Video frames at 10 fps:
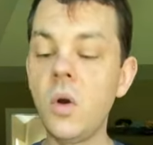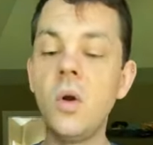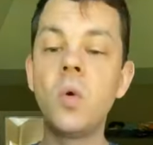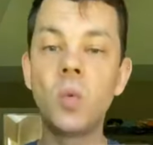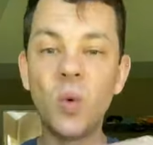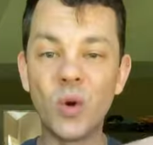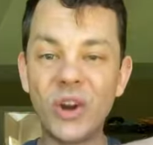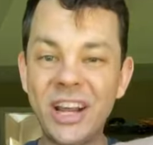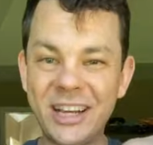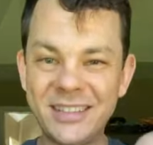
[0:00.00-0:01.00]

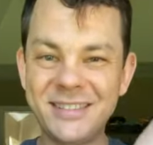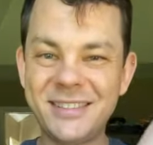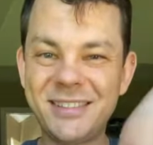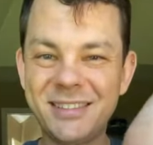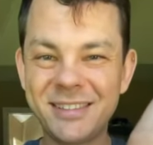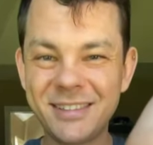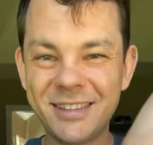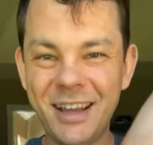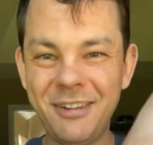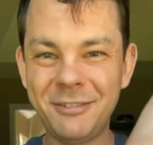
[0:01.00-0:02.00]
warnings
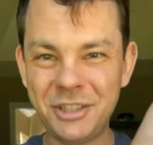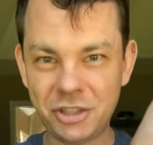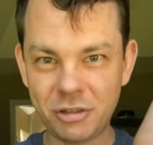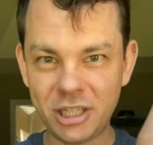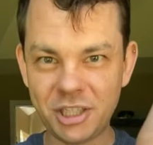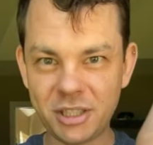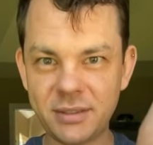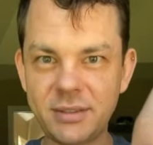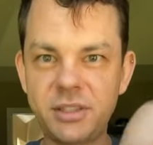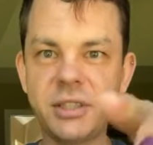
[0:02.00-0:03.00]
and
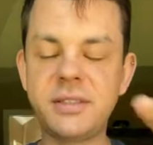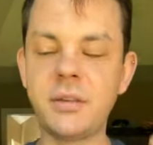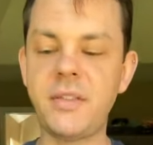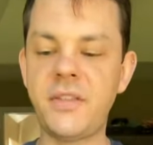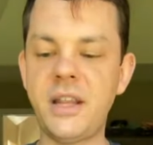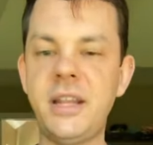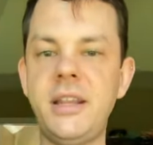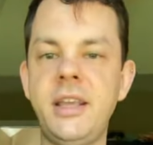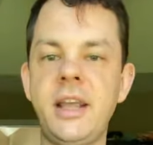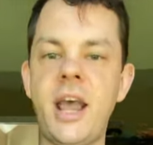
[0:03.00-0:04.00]
restrictions, just so that they
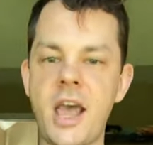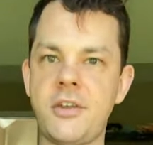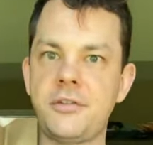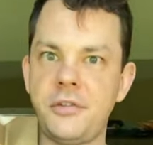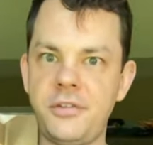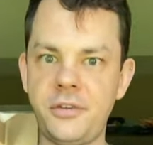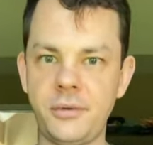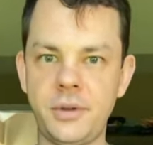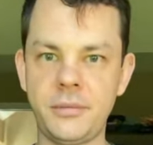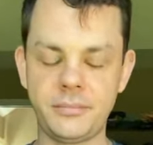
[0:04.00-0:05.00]
didn't get extra
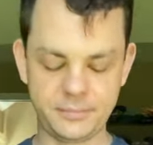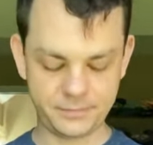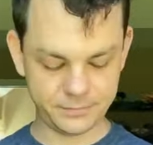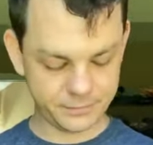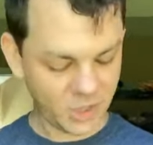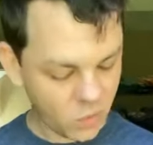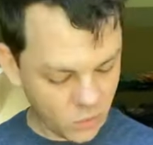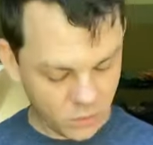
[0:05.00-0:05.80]
sued. Cool?